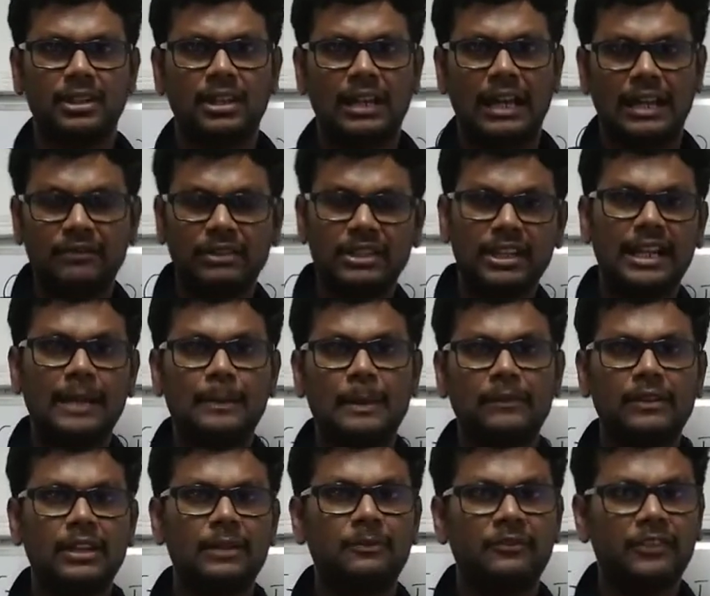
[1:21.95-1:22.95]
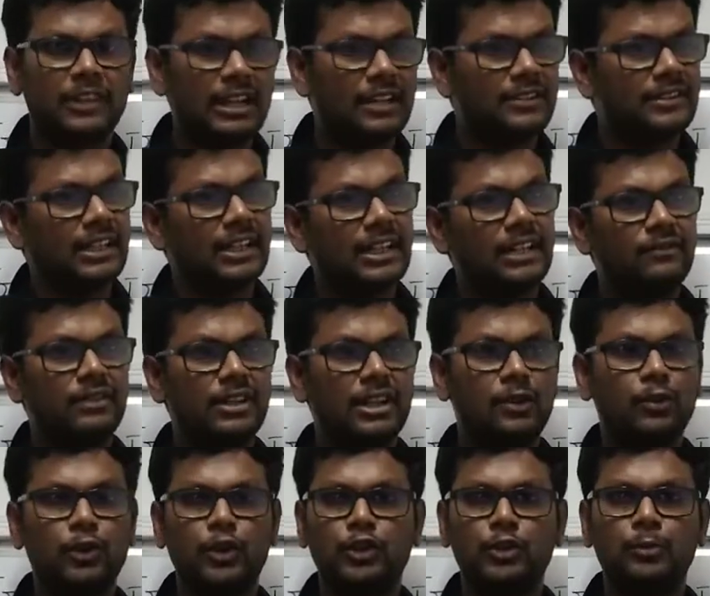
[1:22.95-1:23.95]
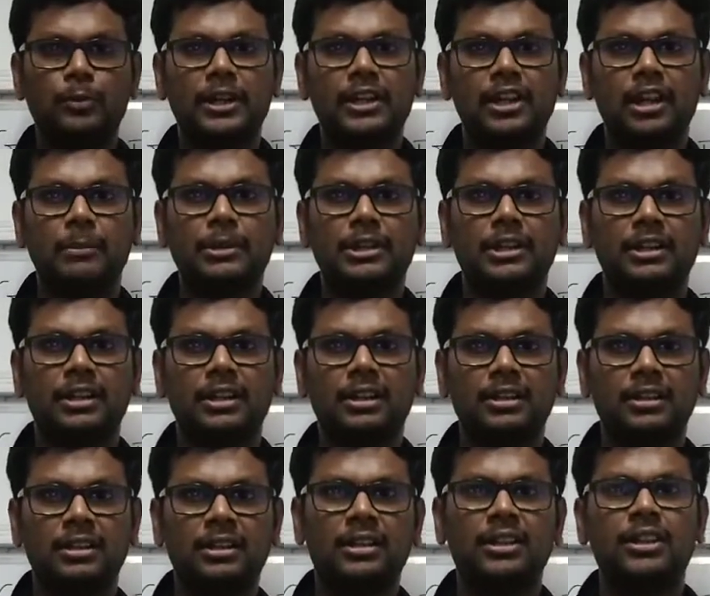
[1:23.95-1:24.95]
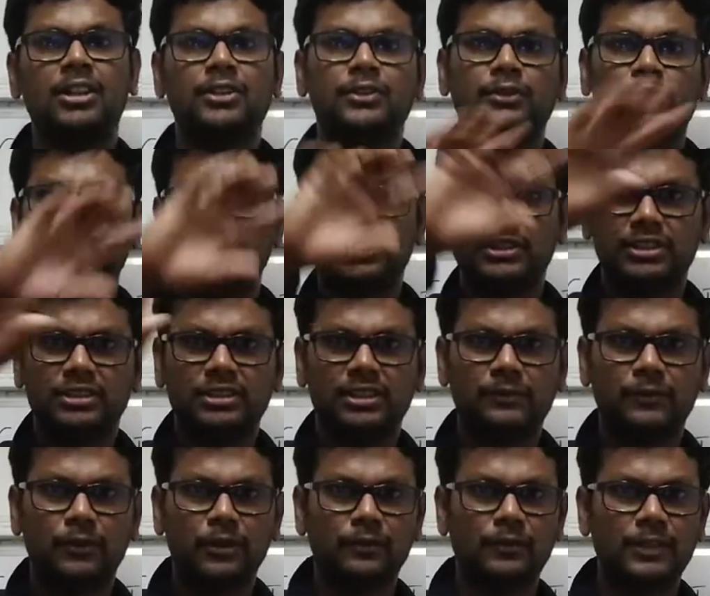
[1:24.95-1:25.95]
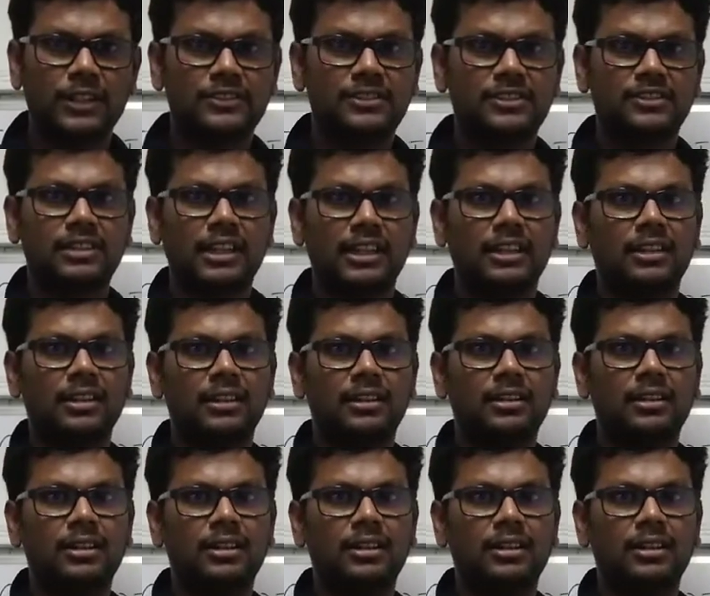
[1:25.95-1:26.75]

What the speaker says: And with the help of that finance, again we are going to buy raw material. So this is the full-fledged cycle.